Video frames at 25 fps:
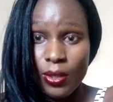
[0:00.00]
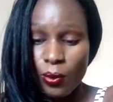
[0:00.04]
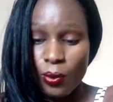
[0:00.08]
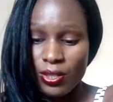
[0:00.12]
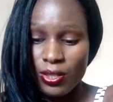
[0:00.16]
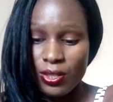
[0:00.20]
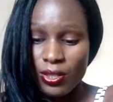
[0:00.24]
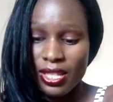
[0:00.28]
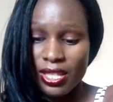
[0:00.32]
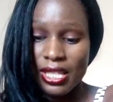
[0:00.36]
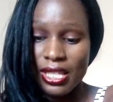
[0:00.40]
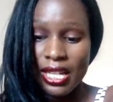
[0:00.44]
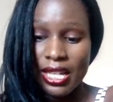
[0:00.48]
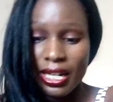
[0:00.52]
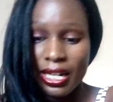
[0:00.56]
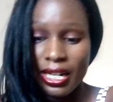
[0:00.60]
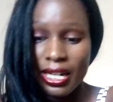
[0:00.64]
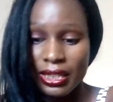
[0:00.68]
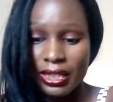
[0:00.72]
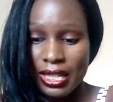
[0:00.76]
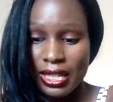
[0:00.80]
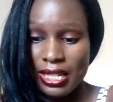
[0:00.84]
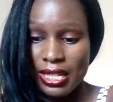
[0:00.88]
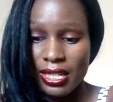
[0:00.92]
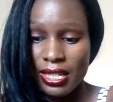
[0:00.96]
was a
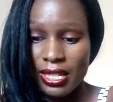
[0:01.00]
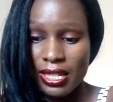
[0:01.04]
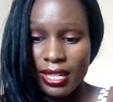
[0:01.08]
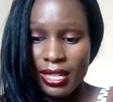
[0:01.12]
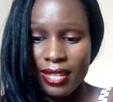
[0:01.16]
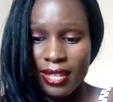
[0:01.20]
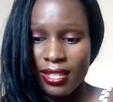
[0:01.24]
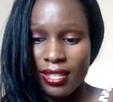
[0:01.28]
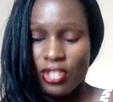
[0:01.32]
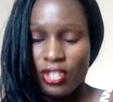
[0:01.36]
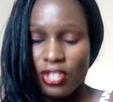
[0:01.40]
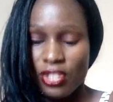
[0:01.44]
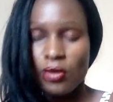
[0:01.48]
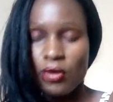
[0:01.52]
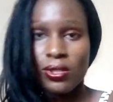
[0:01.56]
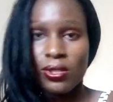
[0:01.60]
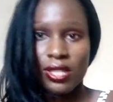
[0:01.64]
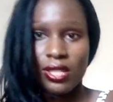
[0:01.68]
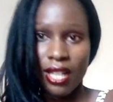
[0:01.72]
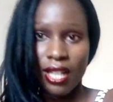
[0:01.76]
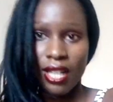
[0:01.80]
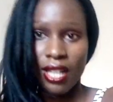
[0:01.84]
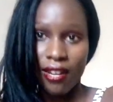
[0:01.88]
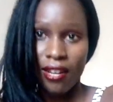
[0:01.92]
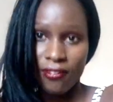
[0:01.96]
young lady. I think she
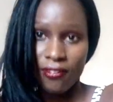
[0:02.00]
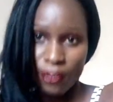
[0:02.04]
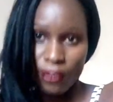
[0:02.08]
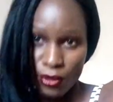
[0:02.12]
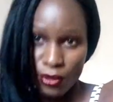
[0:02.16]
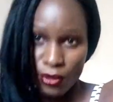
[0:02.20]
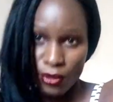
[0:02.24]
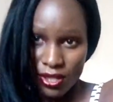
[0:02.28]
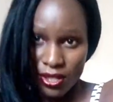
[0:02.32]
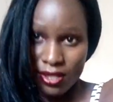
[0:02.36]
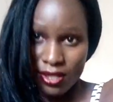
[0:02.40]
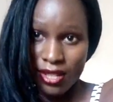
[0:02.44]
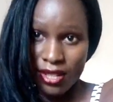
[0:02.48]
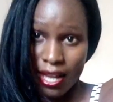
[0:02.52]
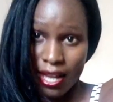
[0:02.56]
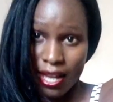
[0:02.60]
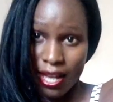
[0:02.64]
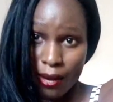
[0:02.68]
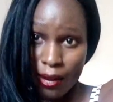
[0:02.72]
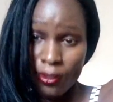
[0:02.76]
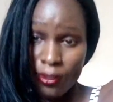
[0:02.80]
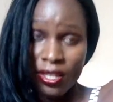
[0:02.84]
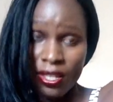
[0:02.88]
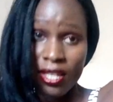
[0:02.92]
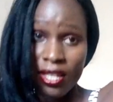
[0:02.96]
was in her 40s
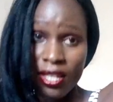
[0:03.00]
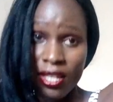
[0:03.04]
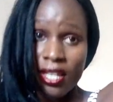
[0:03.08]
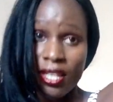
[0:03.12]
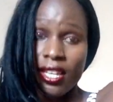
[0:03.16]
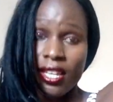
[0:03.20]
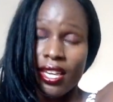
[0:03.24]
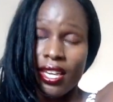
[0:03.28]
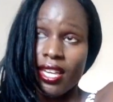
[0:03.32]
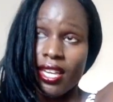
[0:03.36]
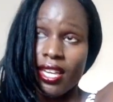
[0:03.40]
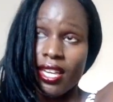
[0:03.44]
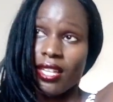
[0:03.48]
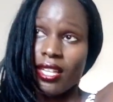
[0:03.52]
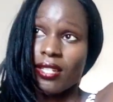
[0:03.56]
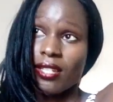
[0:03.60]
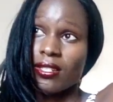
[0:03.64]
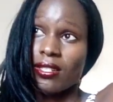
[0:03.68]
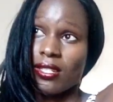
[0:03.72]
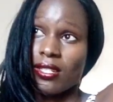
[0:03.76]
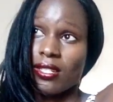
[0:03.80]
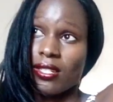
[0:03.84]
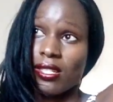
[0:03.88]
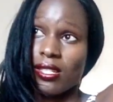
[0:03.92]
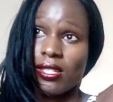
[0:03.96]
now,
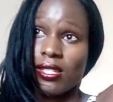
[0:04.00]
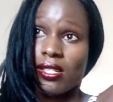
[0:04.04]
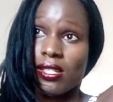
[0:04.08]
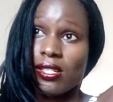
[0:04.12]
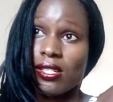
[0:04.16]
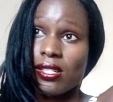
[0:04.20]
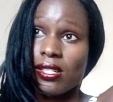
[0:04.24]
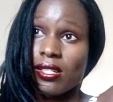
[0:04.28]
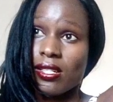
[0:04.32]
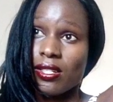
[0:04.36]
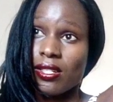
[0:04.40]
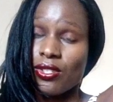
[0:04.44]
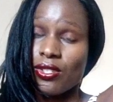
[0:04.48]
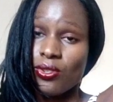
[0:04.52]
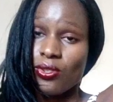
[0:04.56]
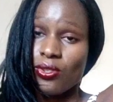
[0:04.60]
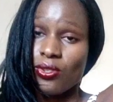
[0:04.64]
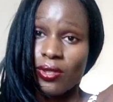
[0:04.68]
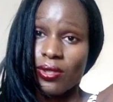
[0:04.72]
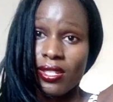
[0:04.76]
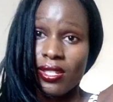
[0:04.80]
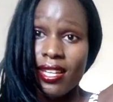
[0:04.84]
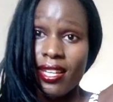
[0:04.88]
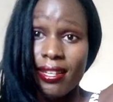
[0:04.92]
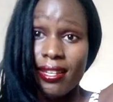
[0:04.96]
and
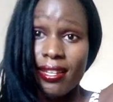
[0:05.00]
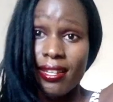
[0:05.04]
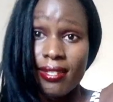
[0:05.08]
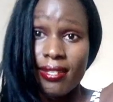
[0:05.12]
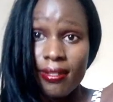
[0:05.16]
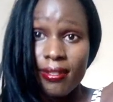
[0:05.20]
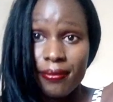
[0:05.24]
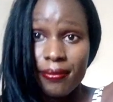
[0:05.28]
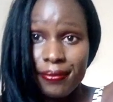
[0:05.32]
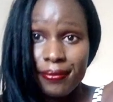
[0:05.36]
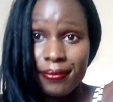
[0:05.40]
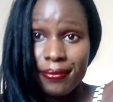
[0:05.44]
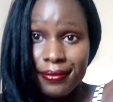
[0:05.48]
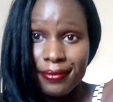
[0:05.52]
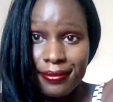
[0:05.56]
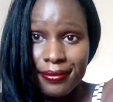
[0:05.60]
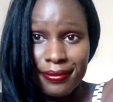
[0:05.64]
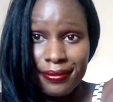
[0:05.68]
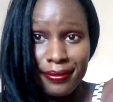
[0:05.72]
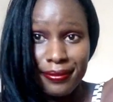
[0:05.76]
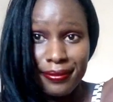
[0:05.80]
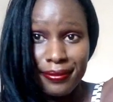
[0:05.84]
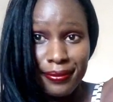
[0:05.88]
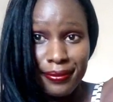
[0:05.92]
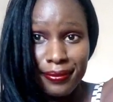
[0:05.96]
she was dead.
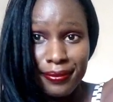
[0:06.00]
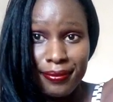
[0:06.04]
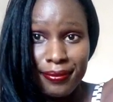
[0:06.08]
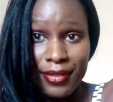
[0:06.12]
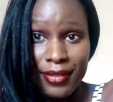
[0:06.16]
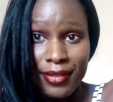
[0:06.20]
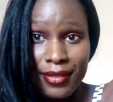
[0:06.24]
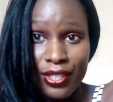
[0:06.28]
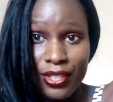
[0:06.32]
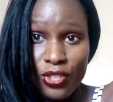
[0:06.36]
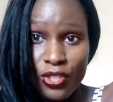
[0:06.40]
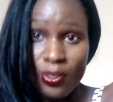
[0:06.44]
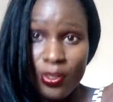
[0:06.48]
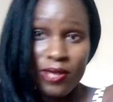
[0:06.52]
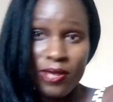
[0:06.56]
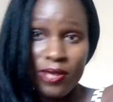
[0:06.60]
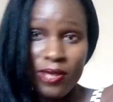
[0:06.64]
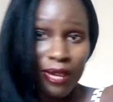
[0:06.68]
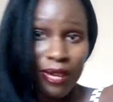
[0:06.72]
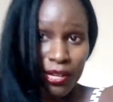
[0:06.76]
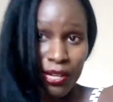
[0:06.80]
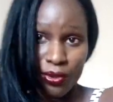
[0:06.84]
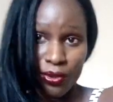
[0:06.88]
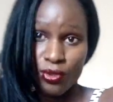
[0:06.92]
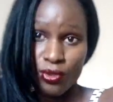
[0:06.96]
She
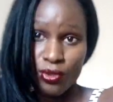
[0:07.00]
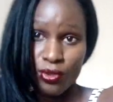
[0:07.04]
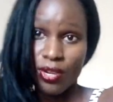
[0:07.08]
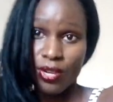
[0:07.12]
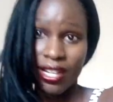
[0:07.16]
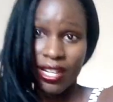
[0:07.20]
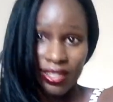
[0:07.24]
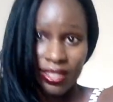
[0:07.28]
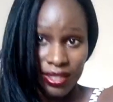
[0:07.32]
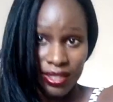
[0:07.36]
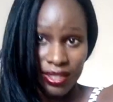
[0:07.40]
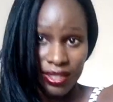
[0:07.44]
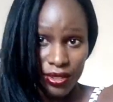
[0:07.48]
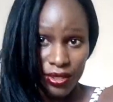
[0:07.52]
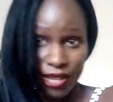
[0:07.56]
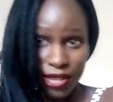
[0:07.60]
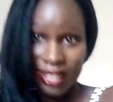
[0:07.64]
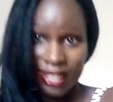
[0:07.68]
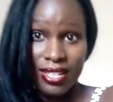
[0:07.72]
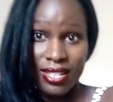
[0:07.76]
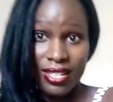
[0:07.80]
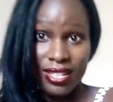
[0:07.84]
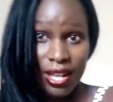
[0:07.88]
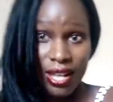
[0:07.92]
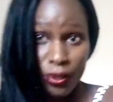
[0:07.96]
went back to
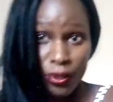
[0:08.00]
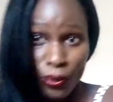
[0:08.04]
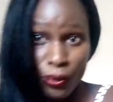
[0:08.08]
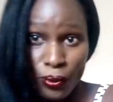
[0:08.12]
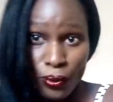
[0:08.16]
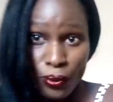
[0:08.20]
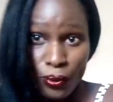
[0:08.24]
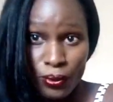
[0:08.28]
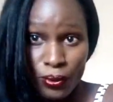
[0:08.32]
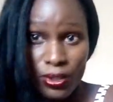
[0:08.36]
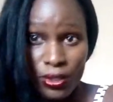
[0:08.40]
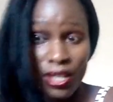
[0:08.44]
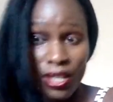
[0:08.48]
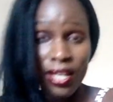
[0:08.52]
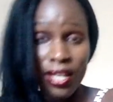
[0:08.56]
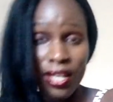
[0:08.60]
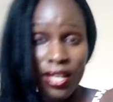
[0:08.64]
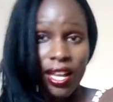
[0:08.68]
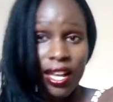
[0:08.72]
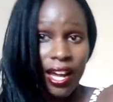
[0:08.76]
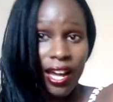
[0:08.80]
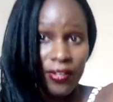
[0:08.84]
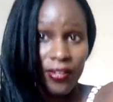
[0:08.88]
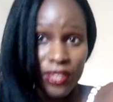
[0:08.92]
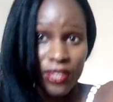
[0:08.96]
drugs and alcohol
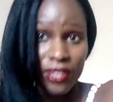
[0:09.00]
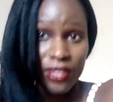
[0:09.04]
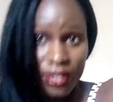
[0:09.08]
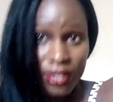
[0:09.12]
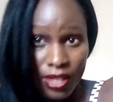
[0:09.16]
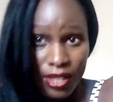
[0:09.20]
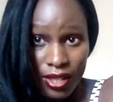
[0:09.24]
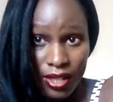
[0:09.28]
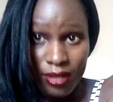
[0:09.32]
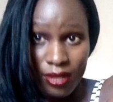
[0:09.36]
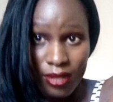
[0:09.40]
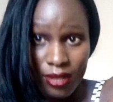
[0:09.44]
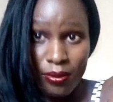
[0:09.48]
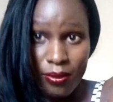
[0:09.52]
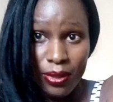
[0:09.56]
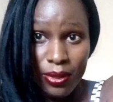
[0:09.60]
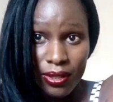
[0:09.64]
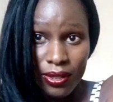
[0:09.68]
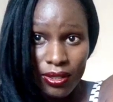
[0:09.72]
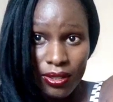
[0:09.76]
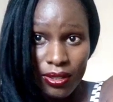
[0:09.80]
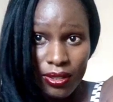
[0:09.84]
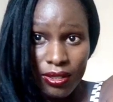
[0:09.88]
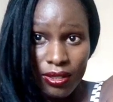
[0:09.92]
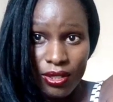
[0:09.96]
after rehab.
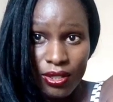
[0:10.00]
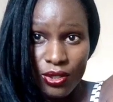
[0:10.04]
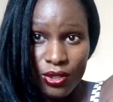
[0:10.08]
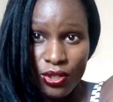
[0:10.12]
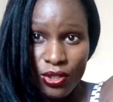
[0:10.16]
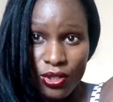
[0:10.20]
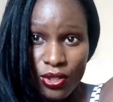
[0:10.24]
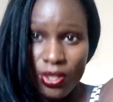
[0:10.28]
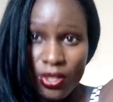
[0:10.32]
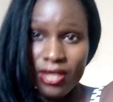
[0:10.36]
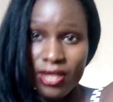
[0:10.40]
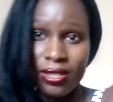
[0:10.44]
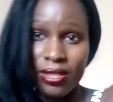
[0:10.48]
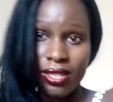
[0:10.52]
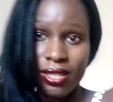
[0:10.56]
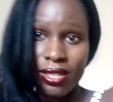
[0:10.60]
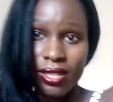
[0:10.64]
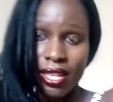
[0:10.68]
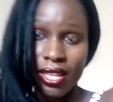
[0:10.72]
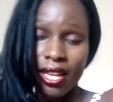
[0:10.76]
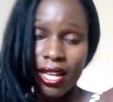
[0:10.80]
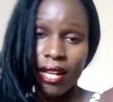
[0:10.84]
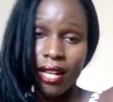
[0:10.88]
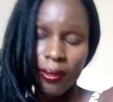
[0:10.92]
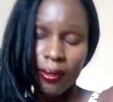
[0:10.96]
So you can
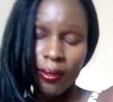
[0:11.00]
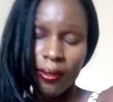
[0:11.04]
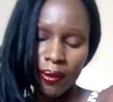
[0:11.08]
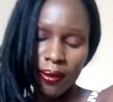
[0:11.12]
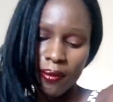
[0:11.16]
see